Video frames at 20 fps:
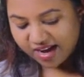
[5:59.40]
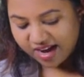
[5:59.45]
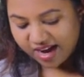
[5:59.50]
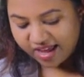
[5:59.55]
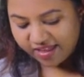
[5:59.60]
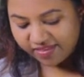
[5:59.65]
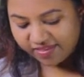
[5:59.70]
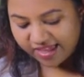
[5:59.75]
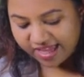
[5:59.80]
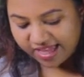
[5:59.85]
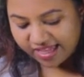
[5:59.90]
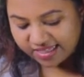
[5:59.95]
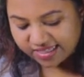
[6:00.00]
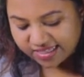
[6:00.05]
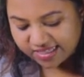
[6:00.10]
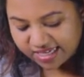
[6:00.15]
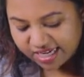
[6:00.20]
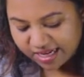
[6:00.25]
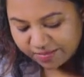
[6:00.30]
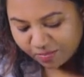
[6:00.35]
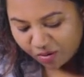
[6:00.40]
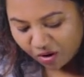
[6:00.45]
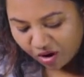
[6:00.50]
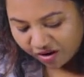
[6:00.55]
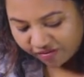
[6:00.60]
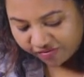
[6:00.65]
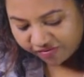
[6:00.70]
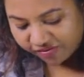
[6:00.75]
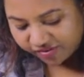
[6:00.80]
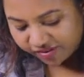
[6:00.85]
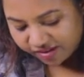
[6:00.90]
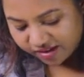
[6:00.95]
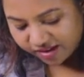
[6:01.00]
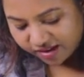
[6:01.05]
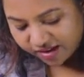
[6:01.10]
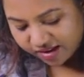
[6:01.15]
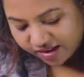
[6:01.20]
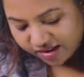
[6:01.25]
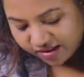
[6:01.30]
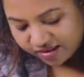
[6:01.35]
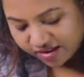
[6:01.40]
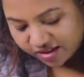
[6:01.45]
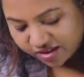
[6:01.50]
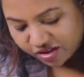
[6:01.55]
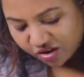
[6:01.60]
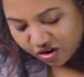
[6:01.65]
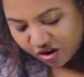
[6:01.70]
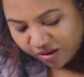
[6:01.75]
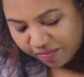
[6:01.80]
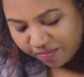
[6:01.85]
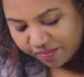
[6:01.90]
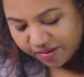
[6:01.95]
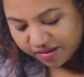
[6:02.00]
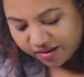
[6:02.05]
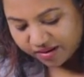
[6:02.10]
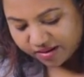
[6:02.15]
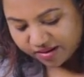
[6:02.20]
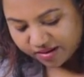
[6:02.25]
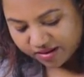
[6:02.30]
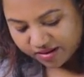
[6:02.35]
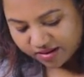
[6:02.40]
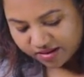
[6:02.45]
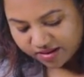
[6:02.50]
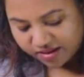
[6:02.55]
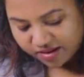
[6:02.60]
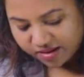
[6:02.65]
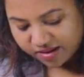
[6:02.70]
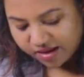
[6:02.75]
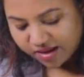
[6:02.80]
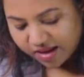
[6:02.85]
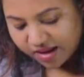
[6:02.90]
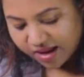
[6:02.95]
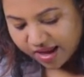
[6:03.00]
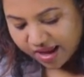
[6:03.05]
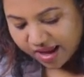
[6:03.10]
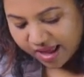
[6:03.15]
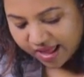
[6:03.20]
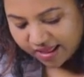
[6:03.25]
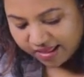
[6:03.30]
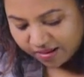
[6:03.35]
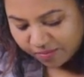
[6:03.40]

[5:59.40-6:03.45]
and then snip off the top and